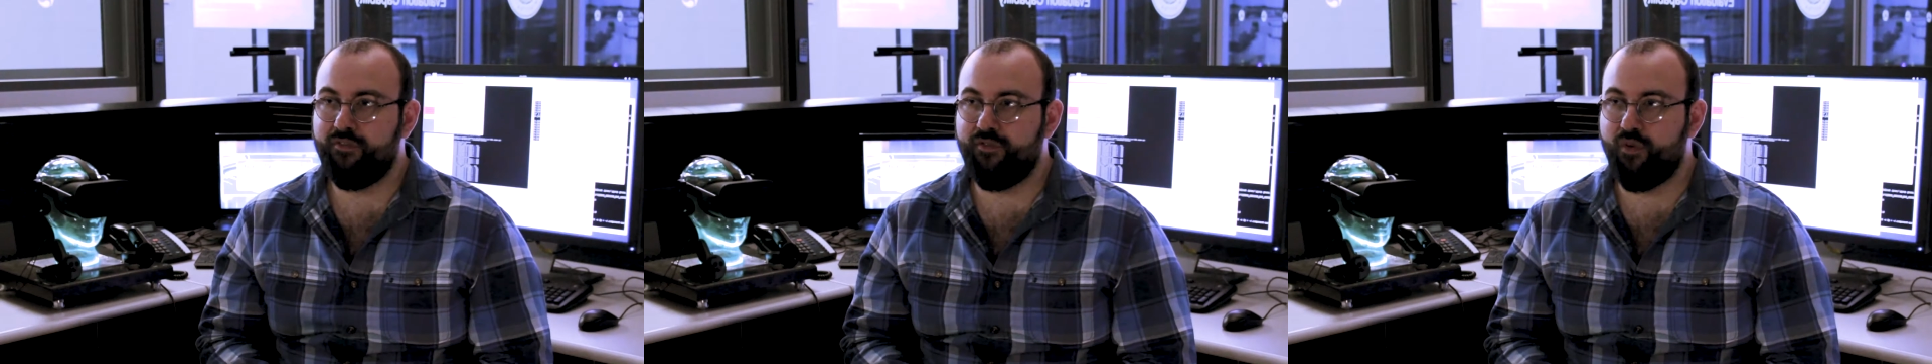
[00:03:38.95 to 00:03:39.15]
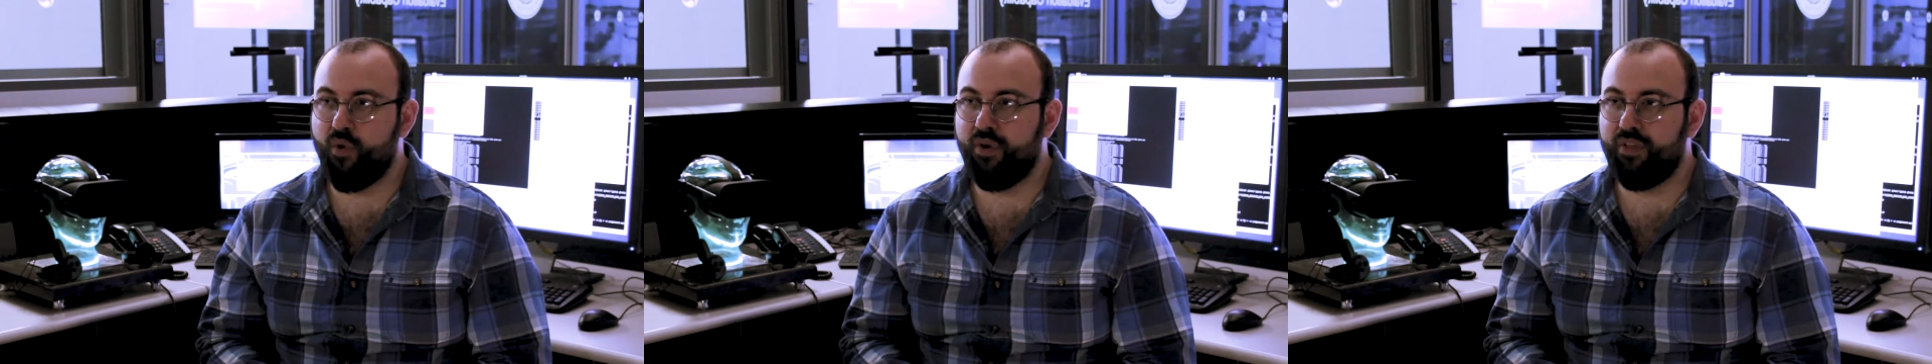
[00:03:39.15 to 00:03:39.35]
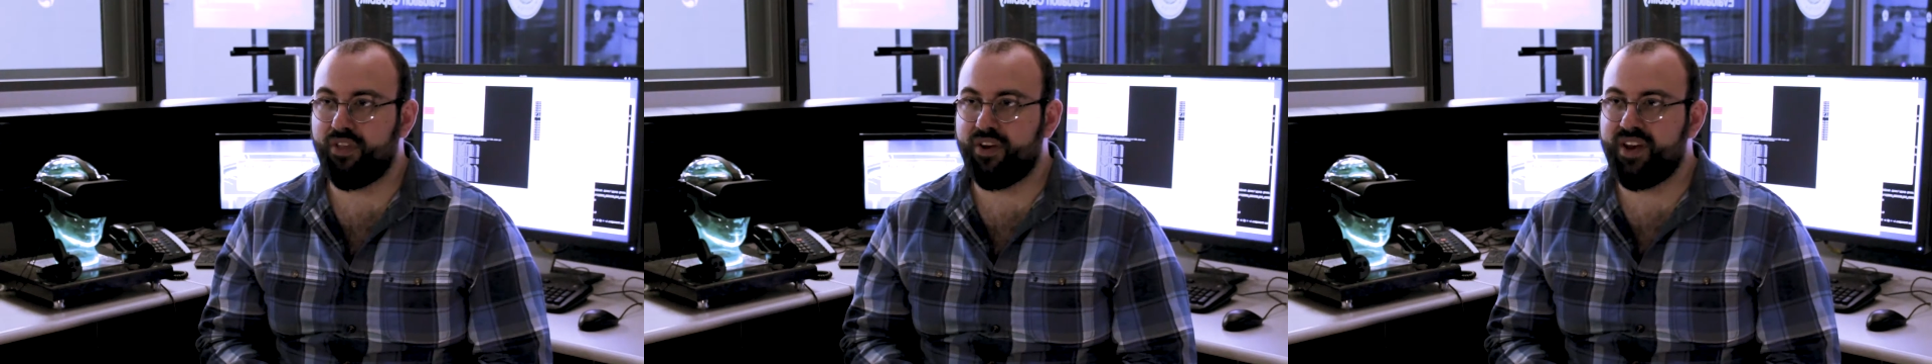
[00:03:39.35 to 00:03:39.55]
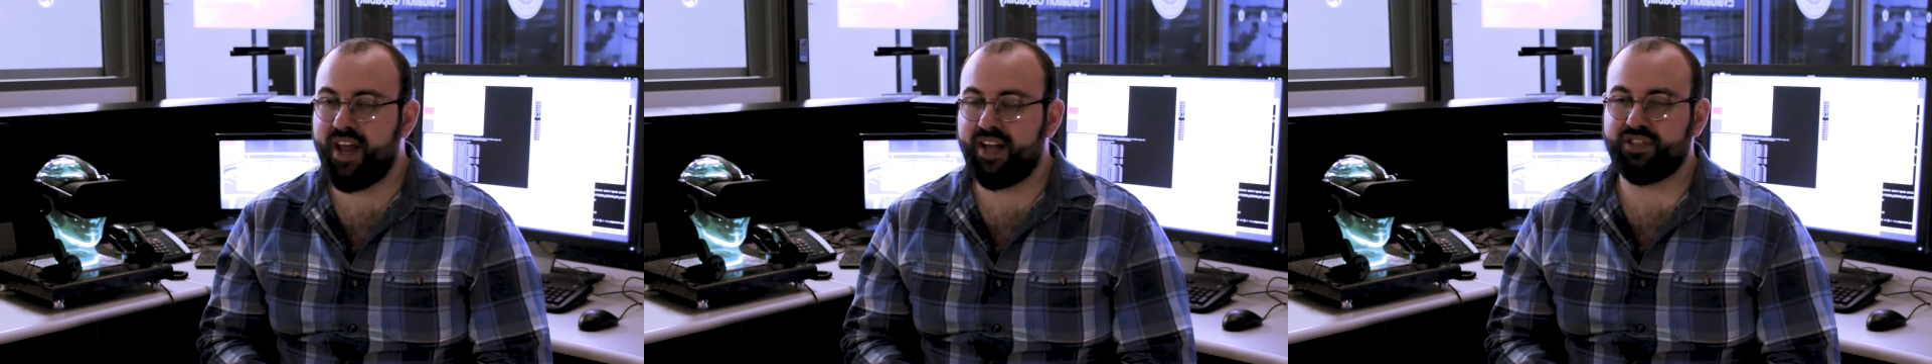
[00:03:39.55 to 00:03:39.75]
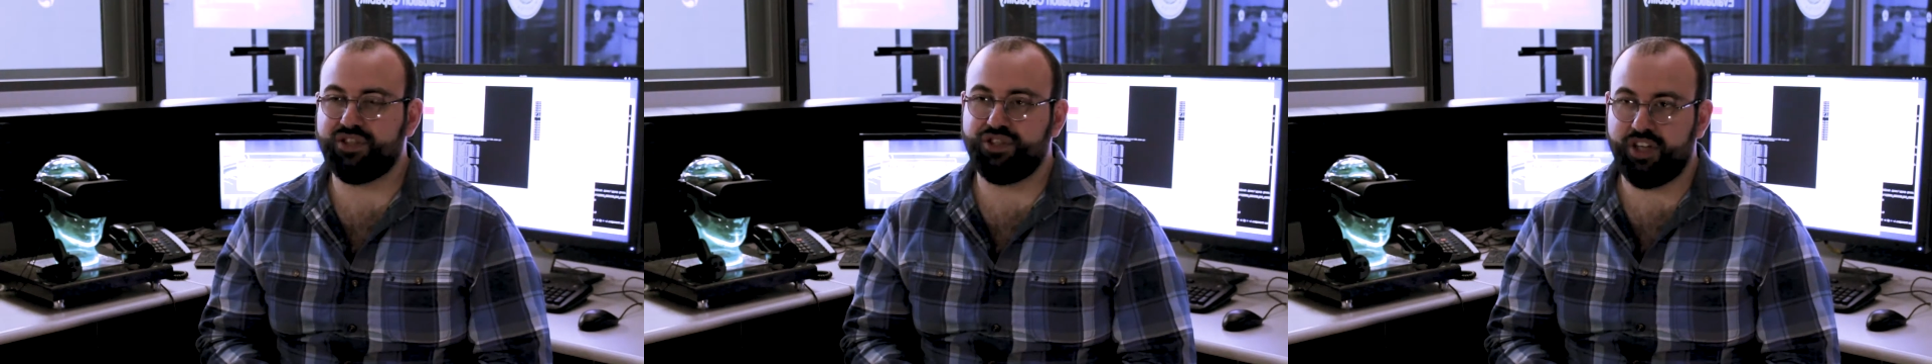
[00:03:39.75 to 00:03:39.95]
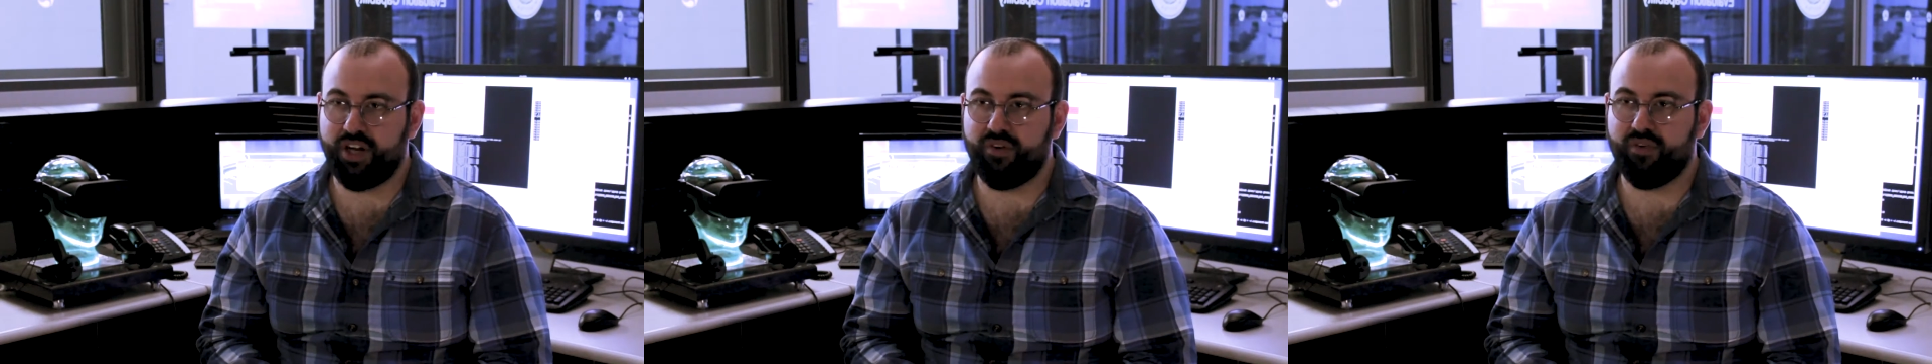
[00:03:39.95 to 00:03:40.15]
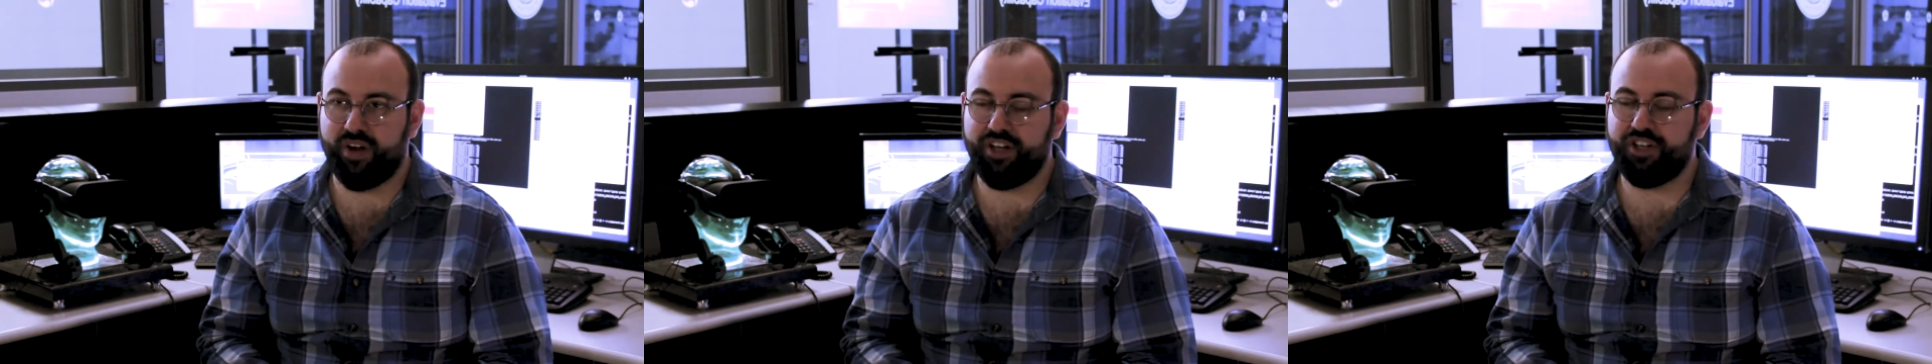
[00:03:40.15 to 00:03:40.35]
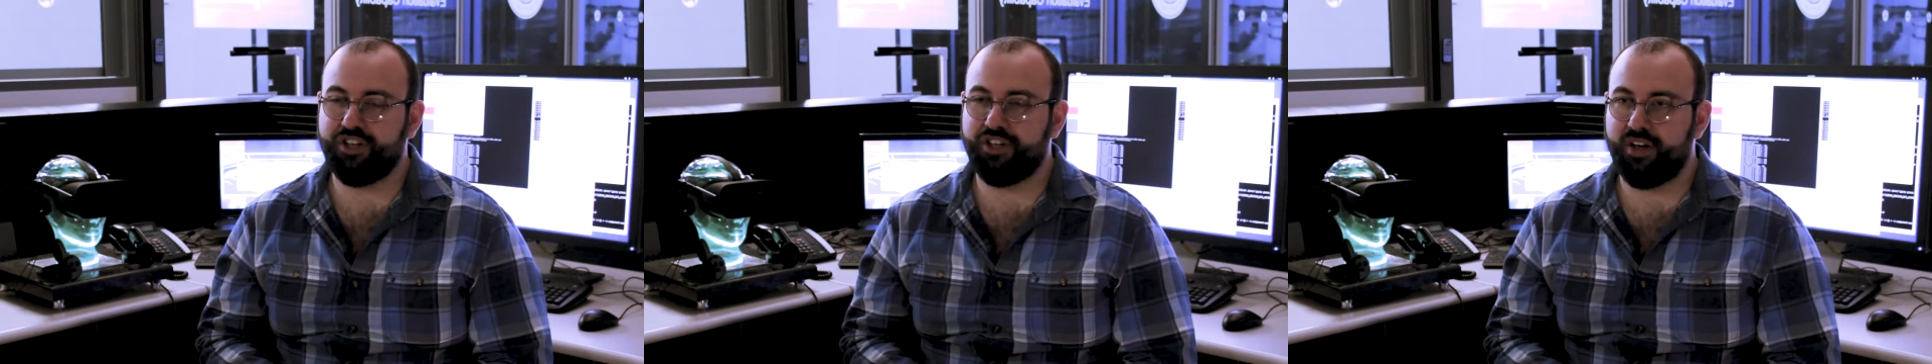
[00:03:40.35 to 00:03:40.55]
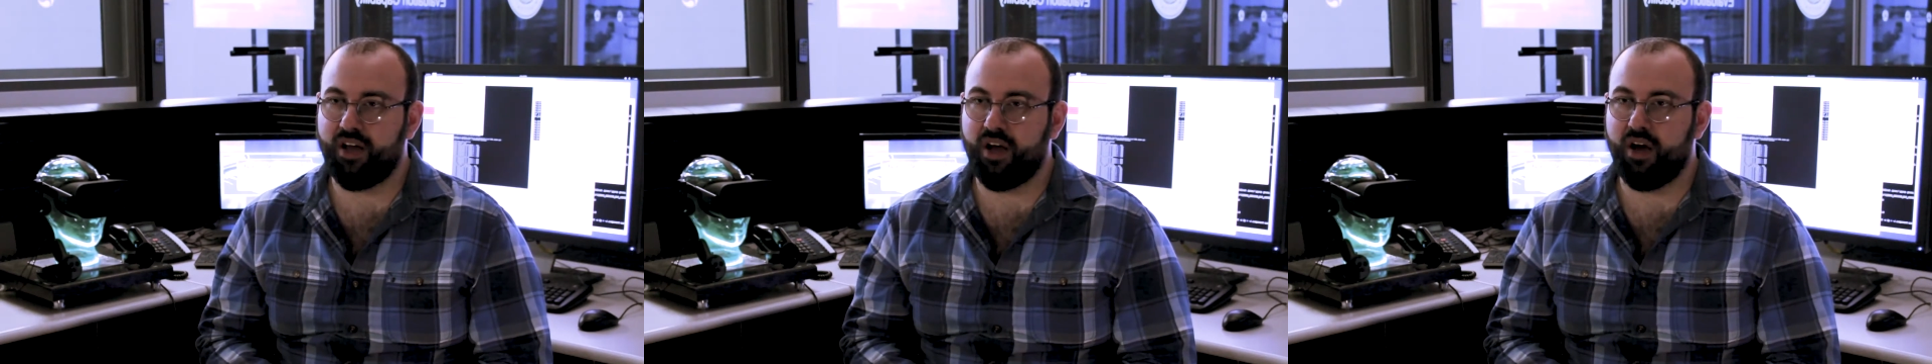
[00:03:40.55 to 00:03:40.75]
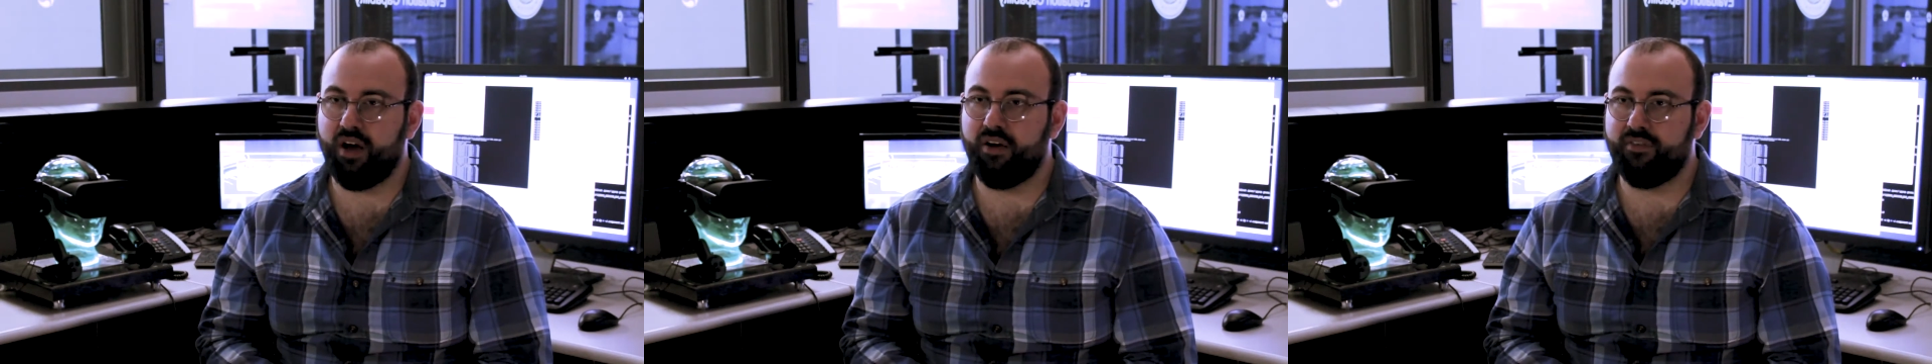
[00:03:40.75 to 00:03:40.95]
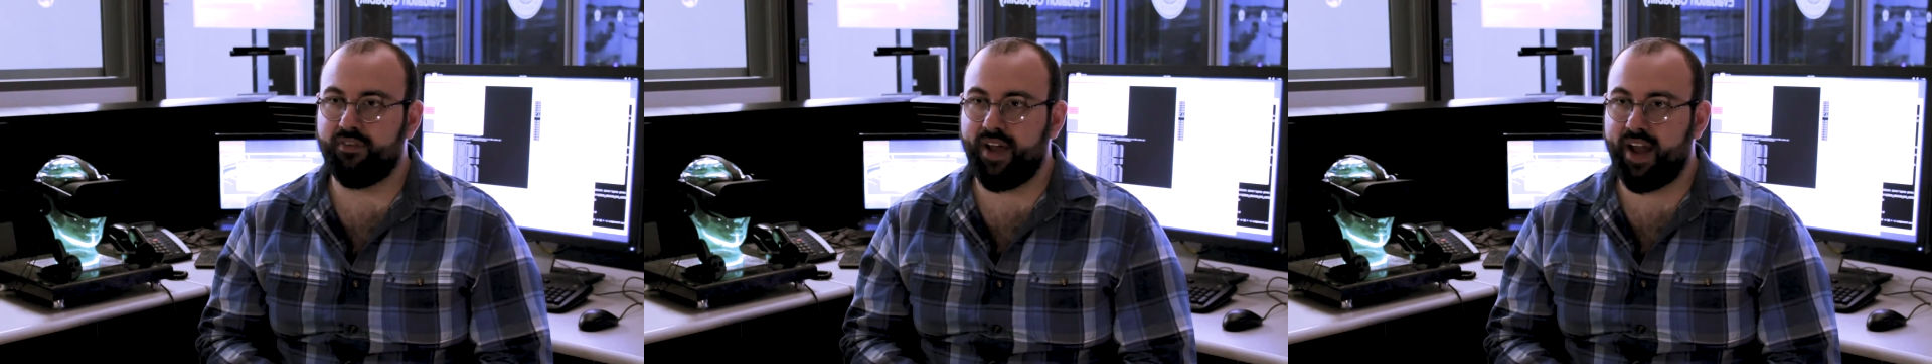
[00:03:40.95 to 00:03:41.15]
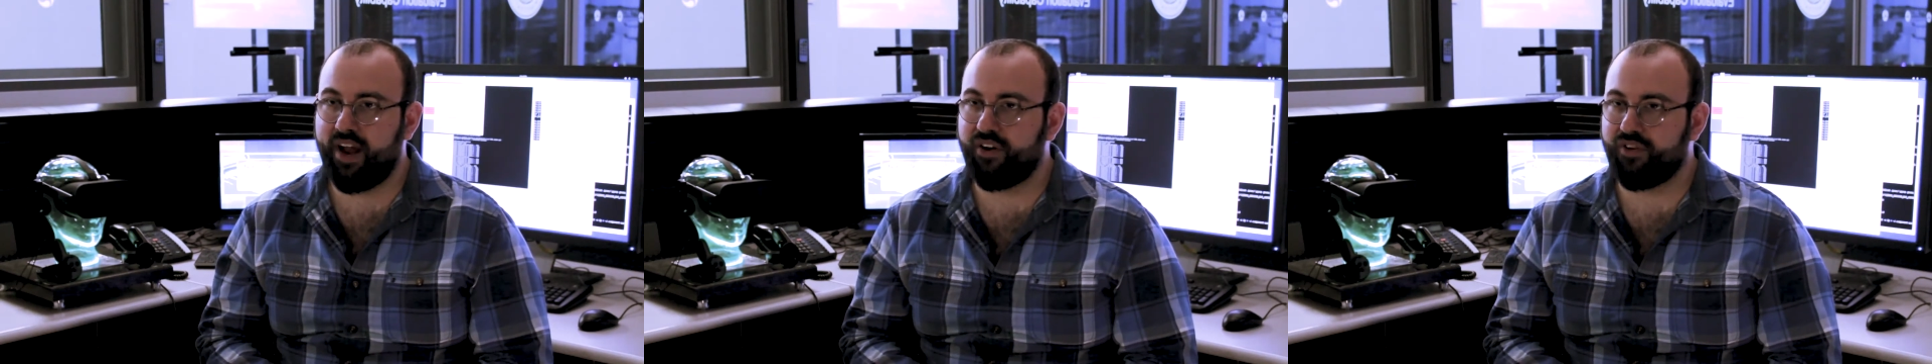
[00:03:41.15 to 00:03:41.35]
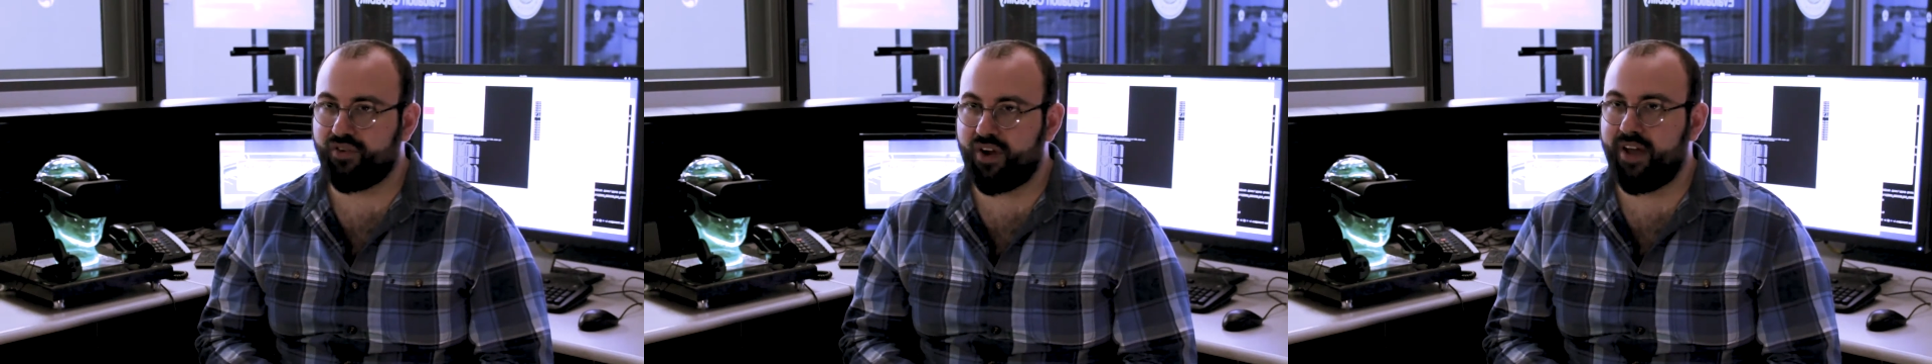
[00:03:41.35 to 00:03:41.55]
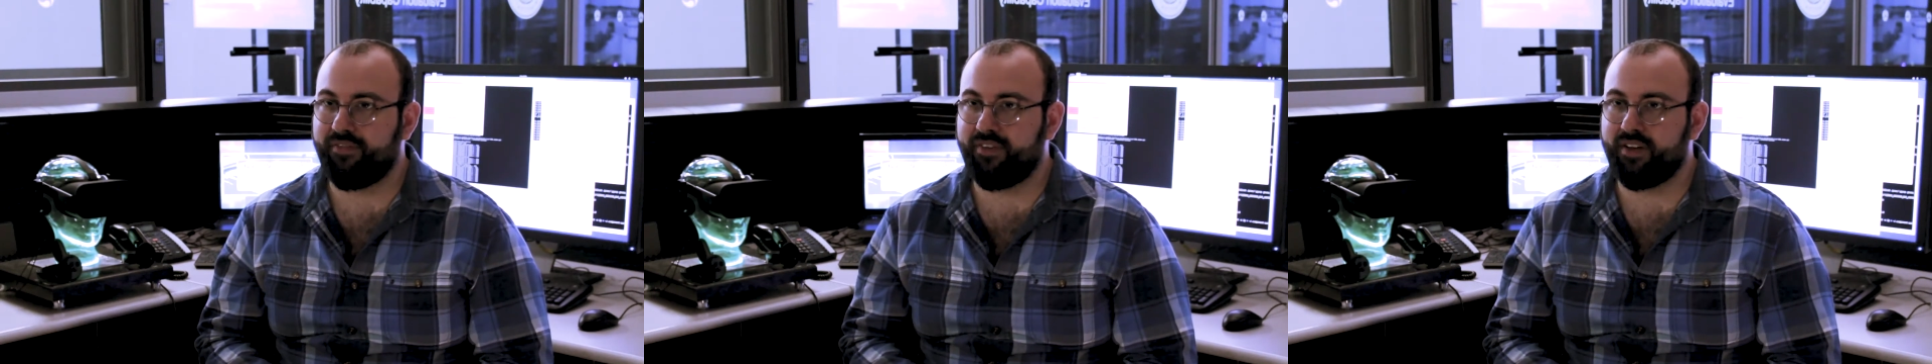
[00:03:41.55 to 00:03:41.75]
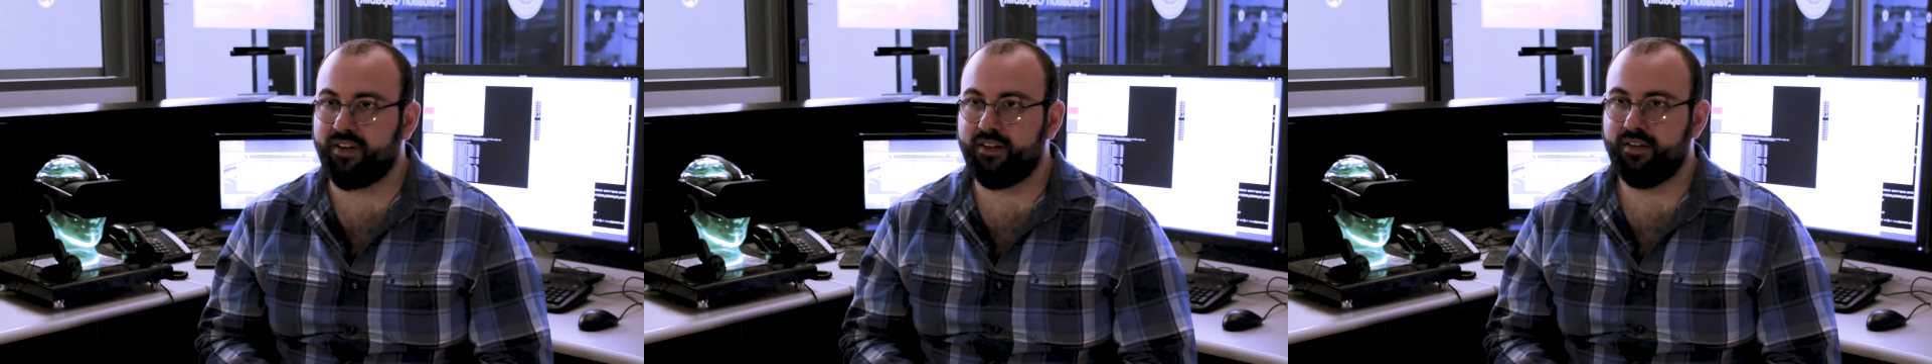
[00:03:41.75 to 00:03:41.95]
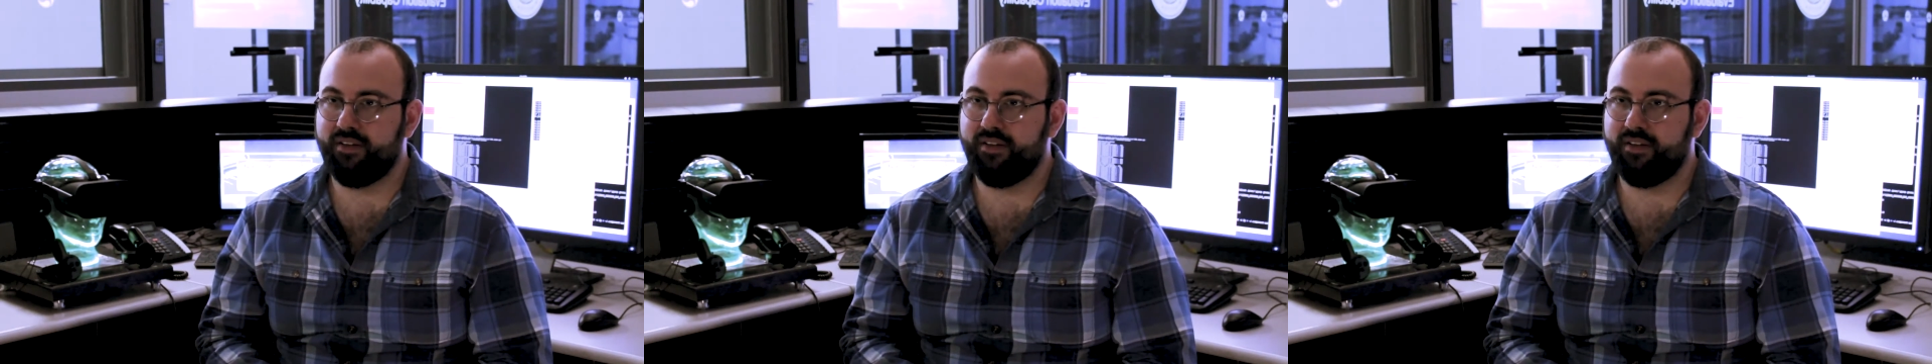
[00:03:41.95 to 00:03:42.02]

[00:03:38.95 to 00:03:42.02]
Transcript: for the next generation of air traffic.